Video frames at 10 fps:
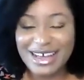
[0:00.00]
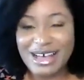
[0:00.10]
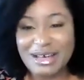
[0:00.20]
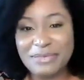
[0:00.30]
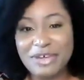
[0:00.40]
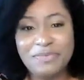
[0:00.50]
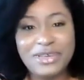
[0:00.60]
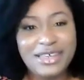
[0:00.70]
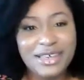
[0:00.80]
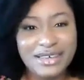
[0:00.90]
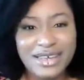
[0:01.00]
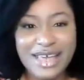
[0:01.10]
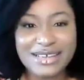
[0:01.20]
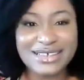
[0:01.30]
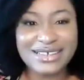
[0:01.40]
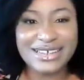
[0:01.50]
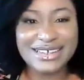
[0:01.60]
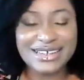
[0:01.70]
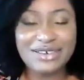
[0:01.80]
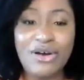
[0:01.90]
of being
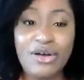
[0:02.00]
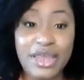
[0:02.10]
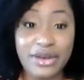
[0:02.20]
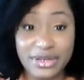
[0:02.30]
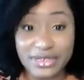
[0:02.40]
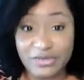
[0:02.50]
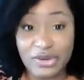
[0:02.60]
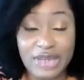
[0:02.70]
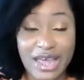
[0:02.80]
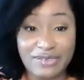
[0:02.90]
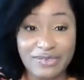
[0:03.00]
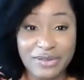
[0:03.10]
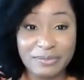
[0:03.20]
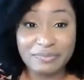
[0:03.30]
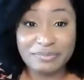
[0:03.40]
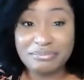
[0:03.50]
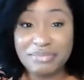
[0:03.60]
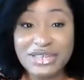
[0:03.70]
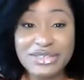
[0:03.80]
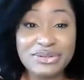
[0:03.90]
excellent in all areas of your life,
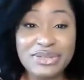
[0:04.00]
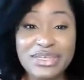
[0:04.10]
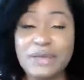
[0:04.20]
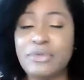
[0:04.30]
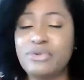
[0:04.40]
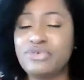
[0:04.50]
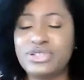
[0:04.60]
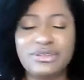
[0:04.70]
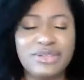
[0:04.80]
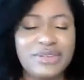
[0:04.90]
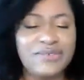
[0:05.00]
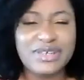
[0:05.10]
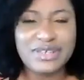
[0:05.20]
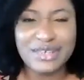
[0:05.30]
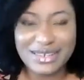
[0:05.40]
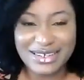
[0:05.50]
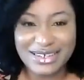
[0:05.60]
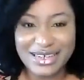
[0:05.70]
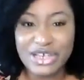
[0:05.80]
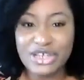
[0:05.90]
mentally, emotionally,
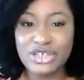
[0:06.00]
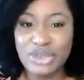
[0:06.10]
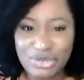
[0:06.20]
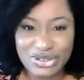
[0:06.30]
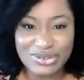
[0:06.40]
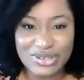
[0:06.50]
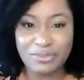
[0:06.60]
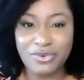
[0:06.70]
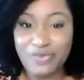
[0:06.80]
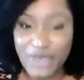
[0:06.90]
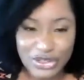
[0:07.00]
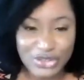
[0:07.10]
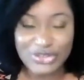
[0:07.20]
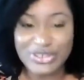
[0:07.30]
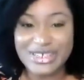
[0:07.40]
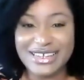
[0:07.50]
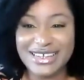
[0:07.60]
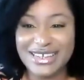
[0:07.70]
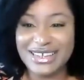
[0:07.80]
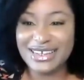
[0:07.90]
physically, socially, professionally.
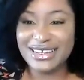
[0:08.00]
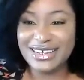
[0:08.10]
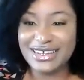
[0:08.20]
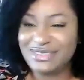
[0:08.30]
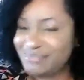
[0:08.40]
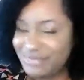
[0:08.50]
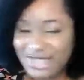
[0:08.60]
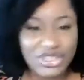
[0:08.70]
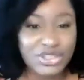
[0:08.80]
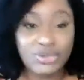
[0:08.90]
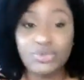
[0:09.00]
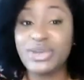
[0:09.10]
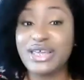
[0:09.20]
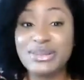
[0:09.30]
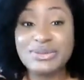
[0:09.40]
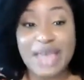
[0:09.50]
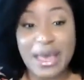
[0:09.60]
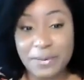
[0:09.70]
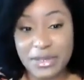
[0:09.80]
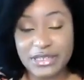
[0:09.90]
Let's just create those
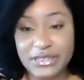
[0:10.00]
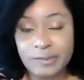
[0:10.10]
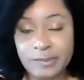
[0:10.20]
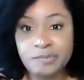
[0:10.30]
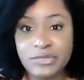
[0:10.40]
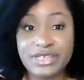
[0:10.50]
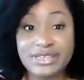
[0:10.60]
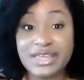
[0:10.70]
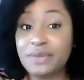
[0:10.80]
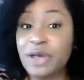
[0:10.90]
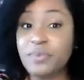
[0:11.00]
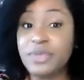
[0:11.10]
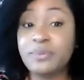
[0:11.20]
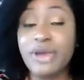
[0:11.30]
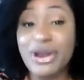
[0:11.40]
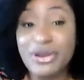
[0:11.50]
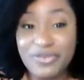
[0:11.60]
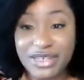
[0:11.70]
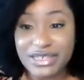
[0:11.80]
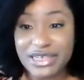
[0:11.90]
habits. It's not about being
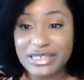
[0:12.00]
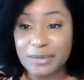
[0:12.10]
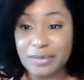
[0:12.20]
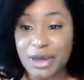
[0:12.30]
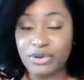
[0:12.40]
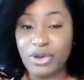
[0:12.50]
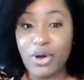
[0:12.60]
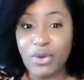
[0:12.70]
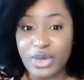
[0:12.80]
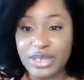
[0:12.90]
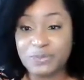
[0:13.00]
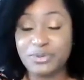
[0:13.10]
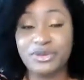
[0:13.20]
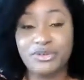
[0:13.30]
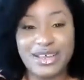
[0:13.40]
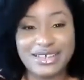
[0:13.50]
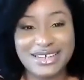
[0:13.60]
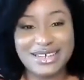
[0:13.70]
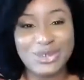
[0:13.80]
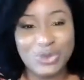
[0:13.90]
perfect, it's about always
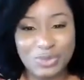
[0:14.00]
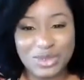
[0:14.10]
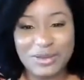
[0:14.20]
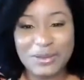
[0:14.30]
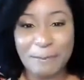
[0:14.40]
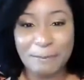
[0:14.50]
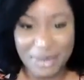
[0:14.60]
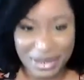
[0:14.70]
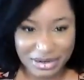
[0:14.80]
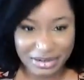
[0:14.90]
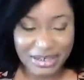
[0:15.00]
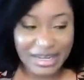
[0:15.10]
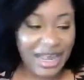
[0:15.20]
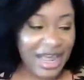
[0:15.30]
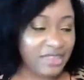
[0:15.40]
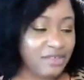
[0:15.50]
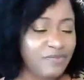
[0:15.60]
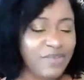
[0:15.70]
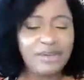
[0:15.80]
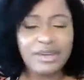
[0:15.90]
progressing to be better. And the
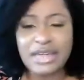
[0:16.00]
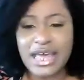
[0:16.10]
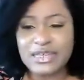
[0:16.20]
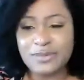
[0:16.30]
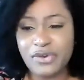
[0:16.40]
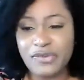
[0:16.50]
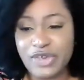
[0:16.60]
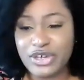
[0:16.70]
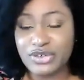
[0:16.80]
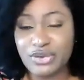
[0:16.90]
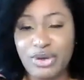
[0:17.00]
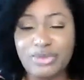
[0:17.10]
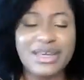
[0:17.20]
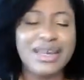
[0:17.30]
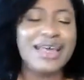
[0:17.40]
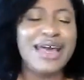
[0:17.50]
very last motivational quote that I